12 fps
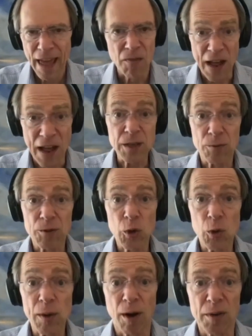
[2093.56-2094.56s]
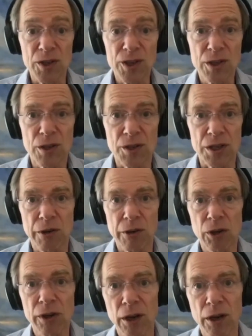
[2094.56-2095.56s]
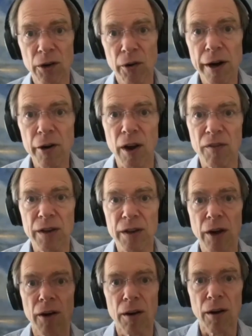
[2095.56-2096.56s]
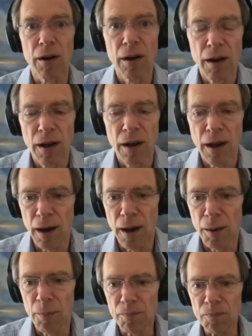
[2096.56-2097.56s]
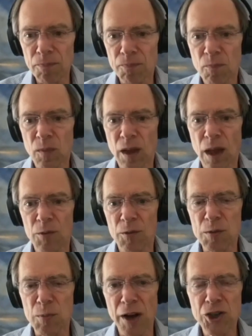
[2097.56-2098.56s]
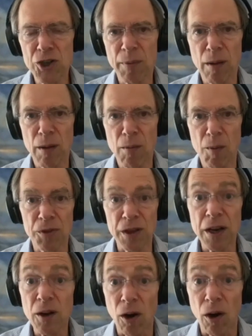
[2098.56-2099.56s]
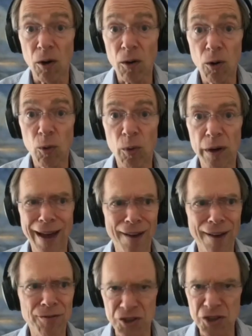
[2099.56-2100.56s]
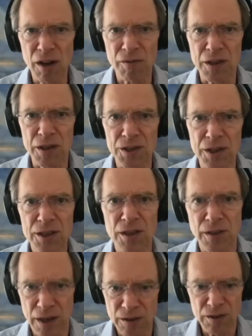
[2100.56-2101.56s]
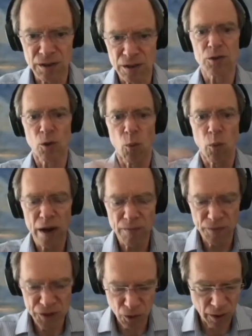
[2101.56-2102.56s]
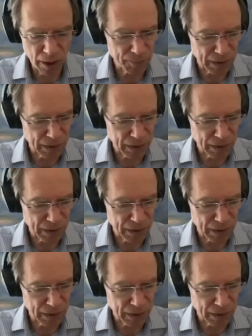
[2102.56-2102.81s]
That's the story premise. There's a serial killer in an aircraft carrier. Um, it was my job to come up with the hero who would have to solve these things and then to, to weave the story.